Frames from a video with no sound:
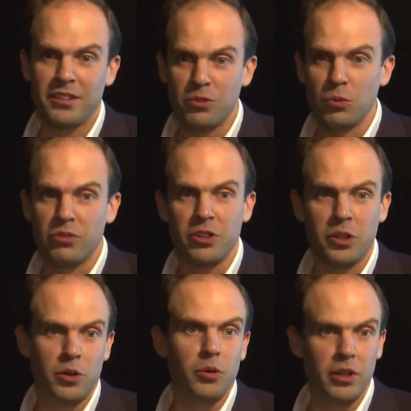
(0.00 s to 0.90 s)
it's
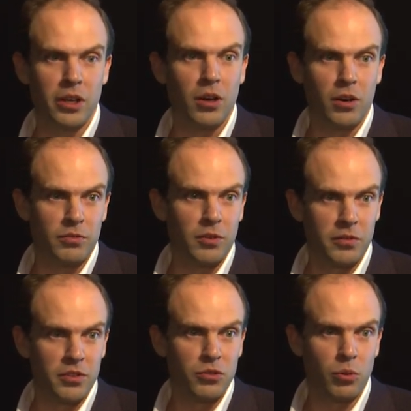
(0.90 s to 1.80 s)
also only half
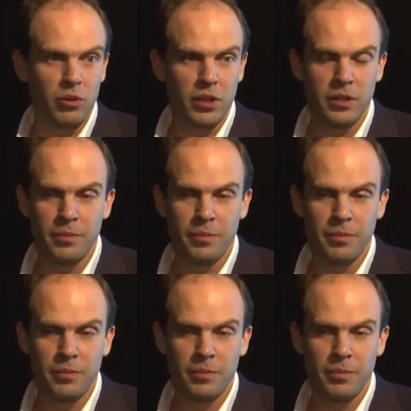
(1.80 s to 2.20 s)
of the story.